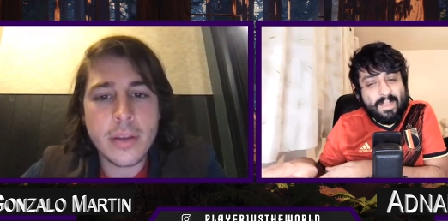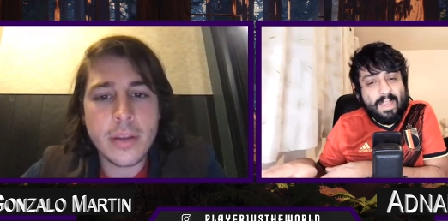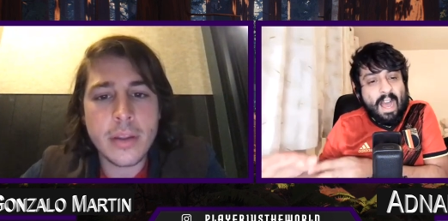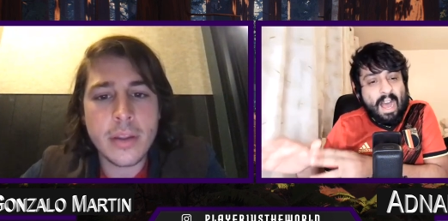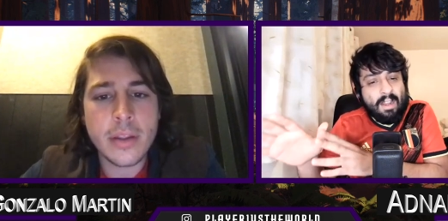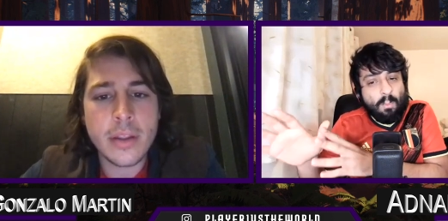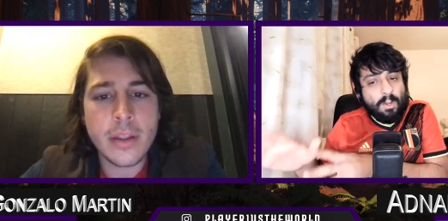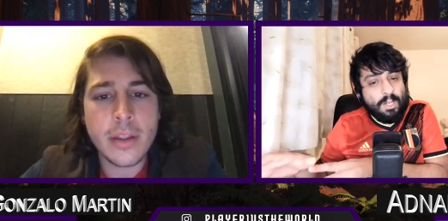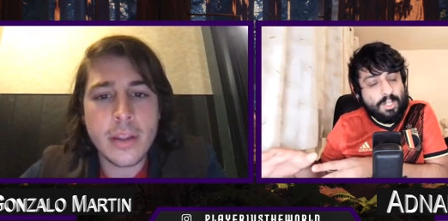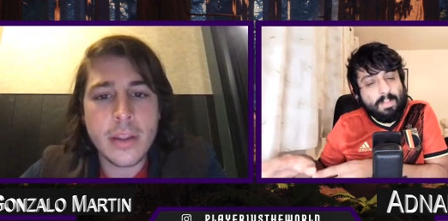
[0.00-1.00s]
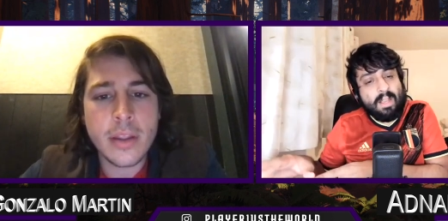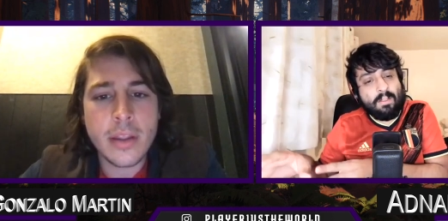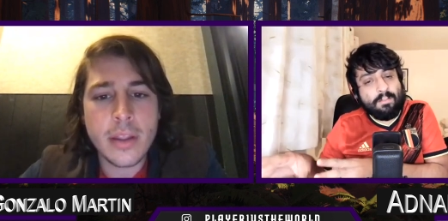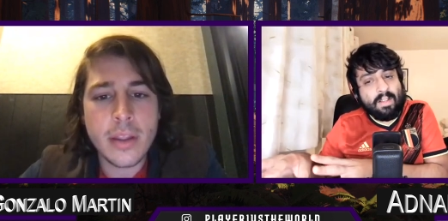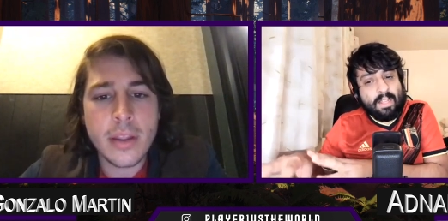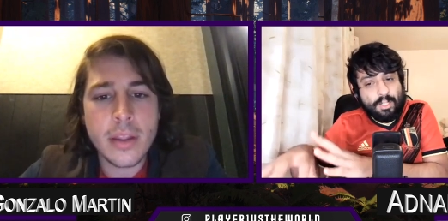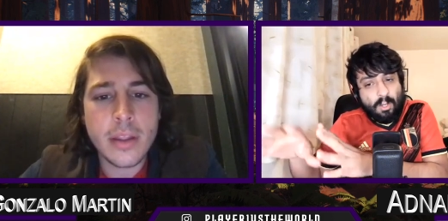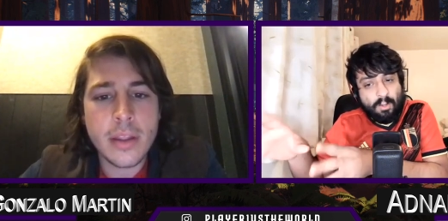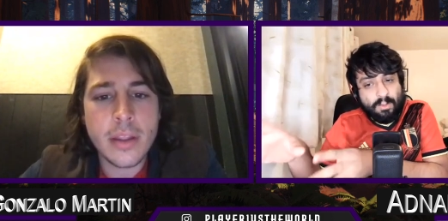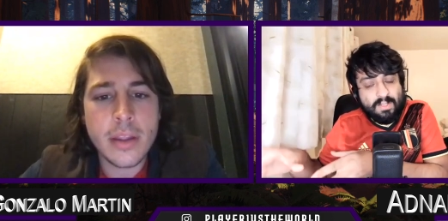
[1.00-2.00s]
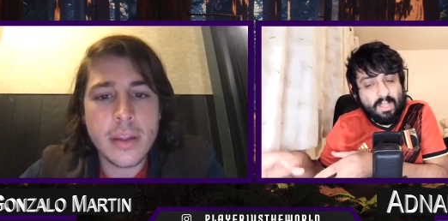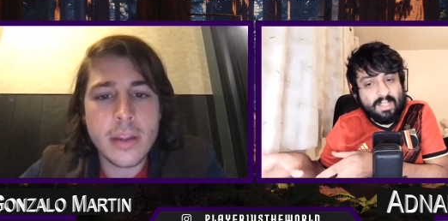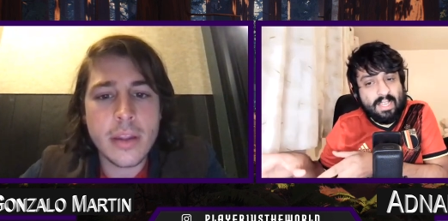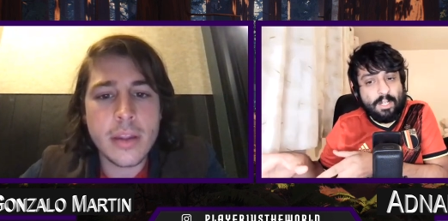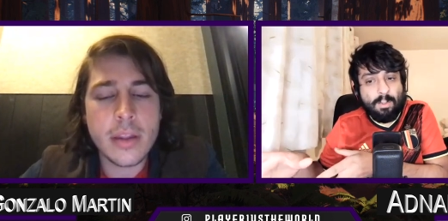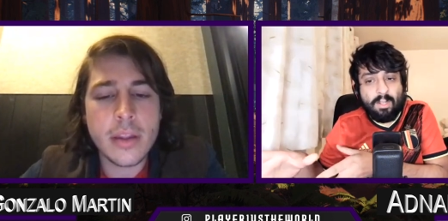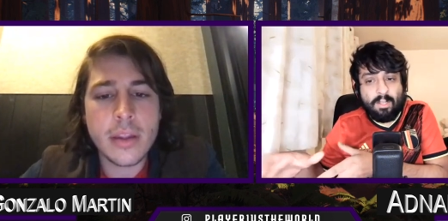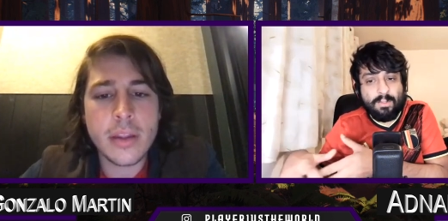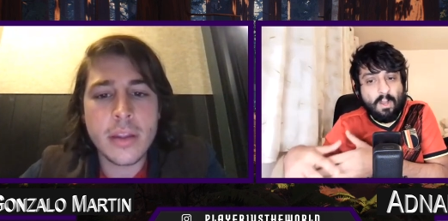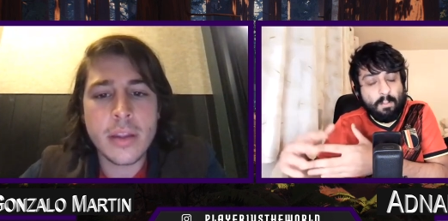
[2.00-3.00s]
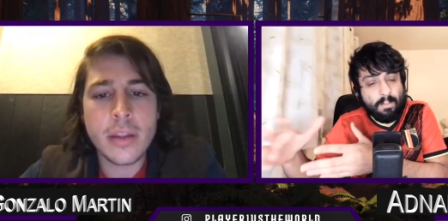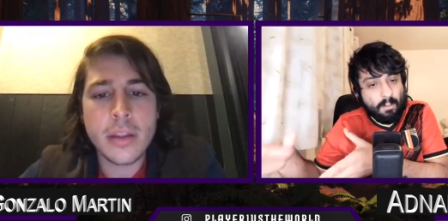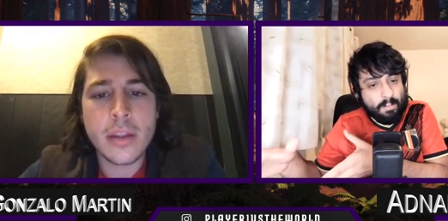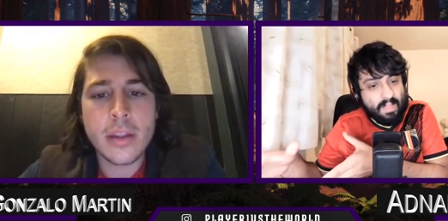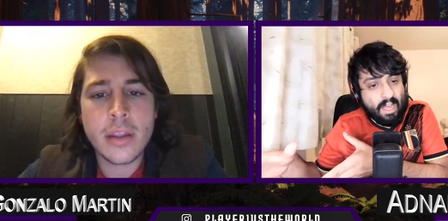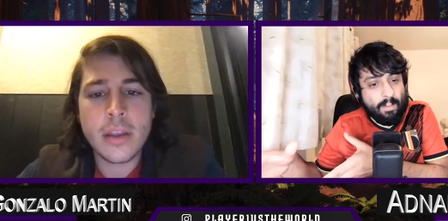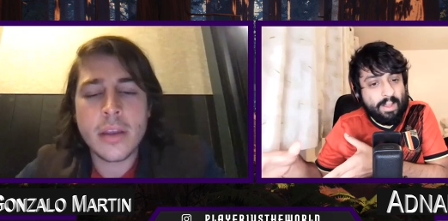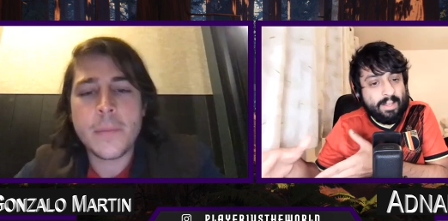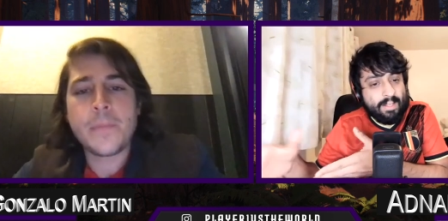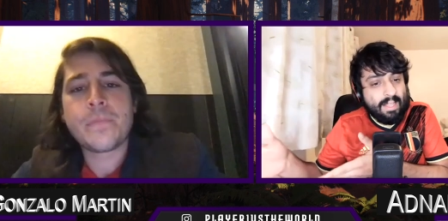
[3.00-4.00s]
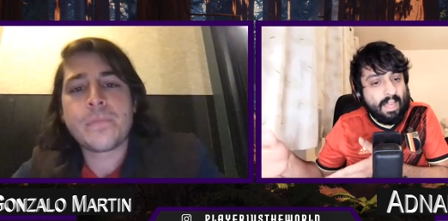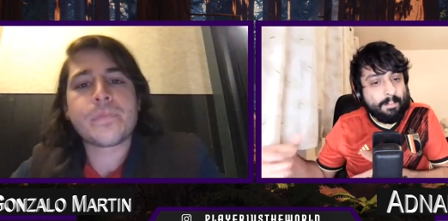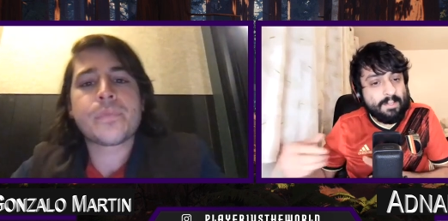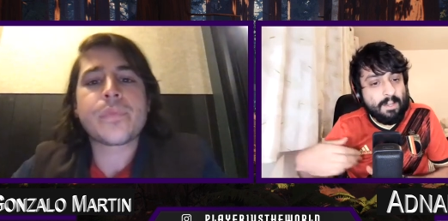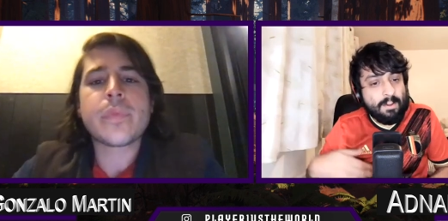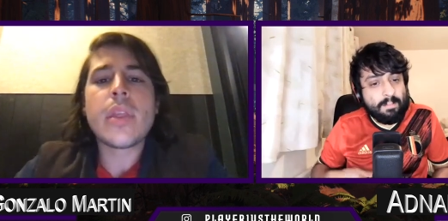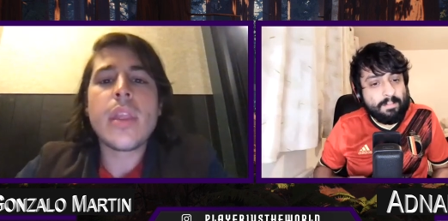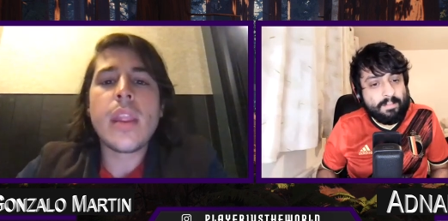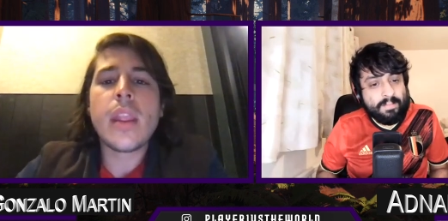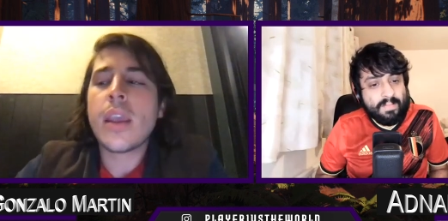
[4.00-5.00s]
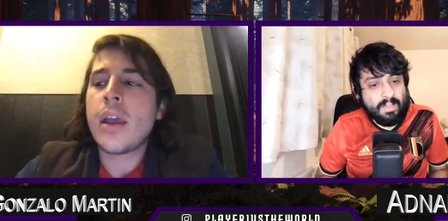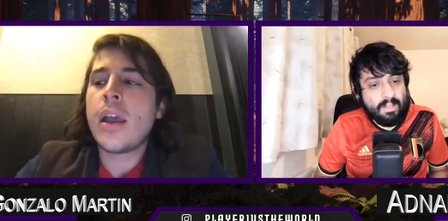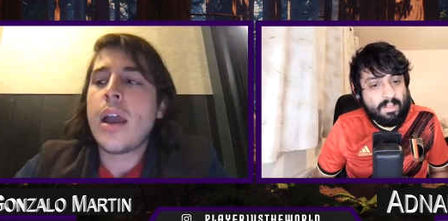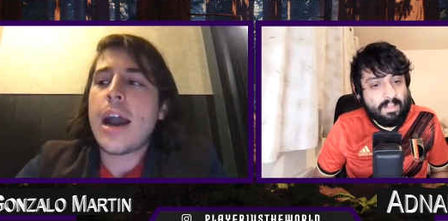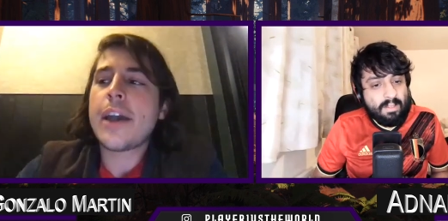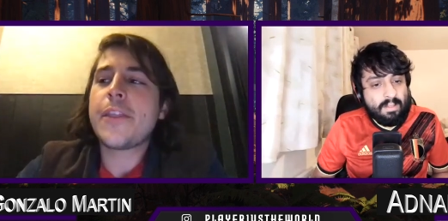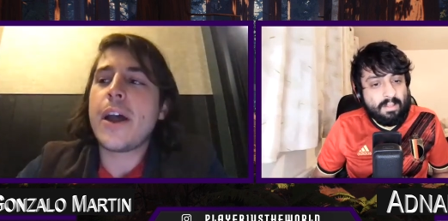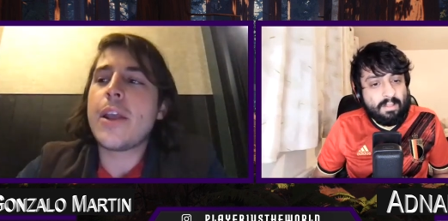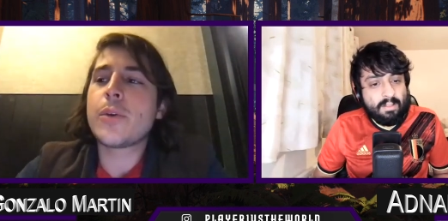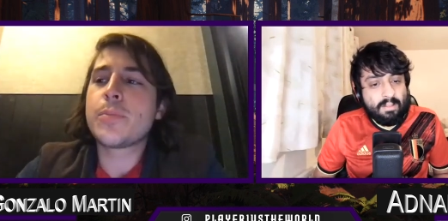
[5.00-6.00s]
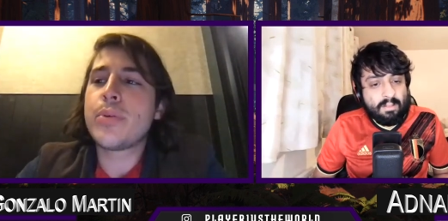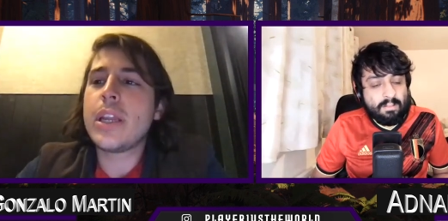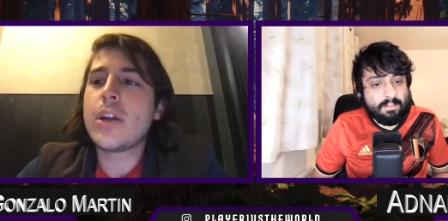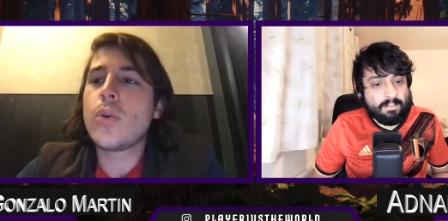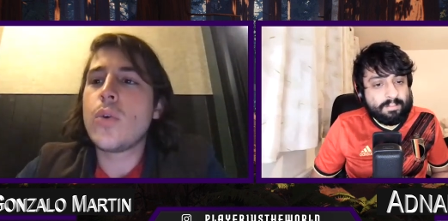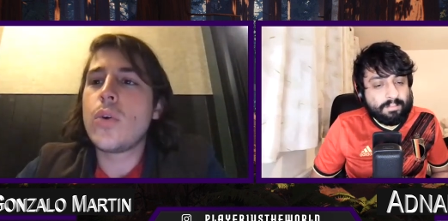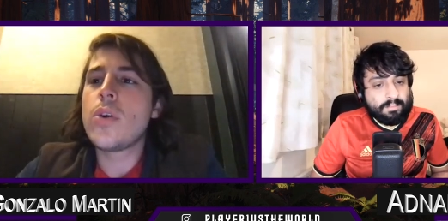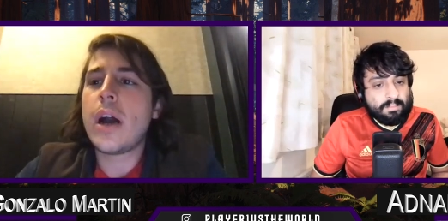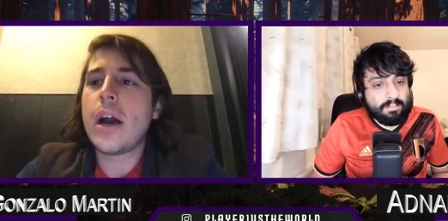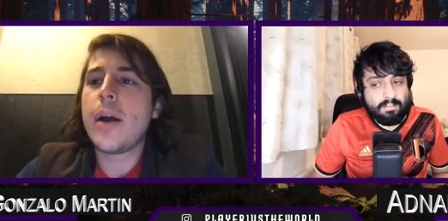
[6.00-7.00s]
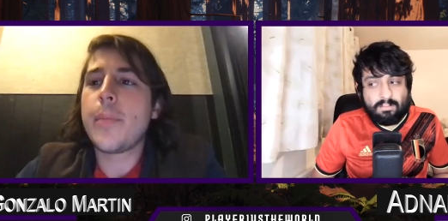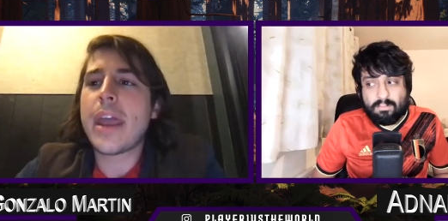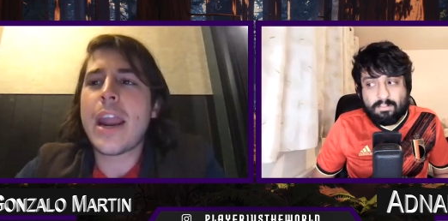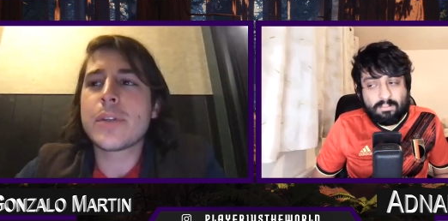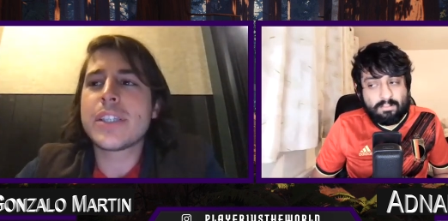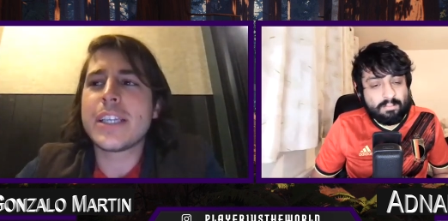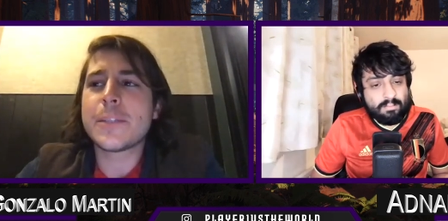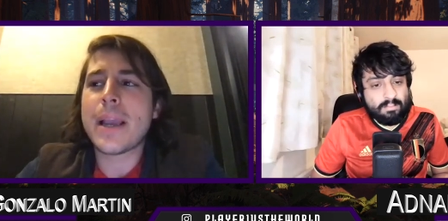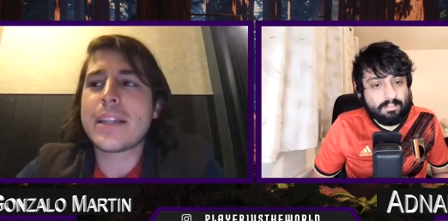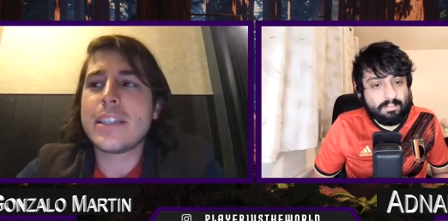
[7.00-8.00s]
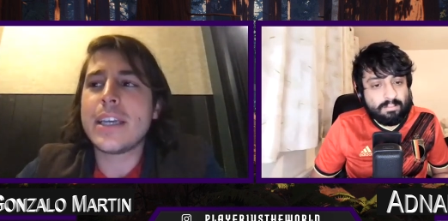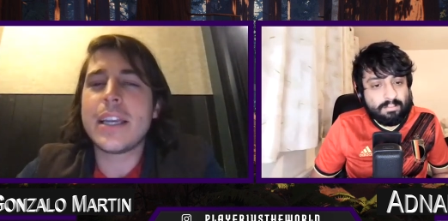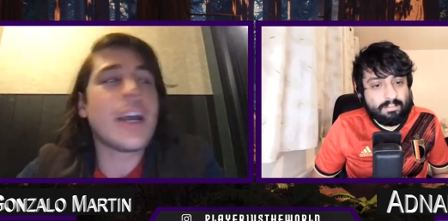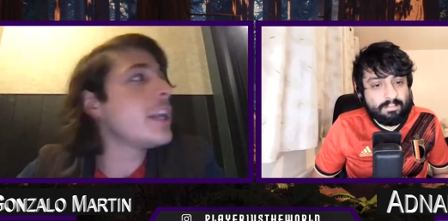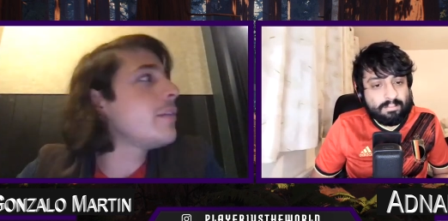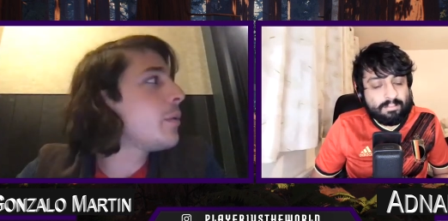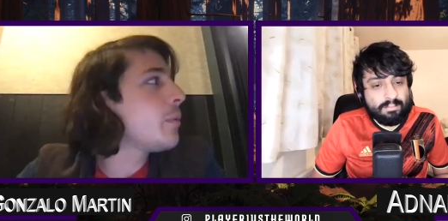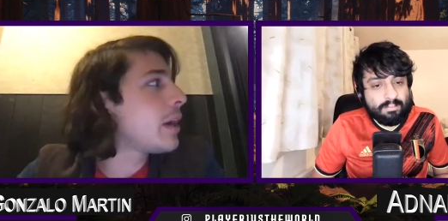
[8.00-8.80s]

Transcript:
Speaker 1: And what did you make of the fact that Sean's uh, sexuality was opened up in that way in that episode?
Speaker 2: I thought it was pretty cool, um, and I wasn't expecting it, not even when I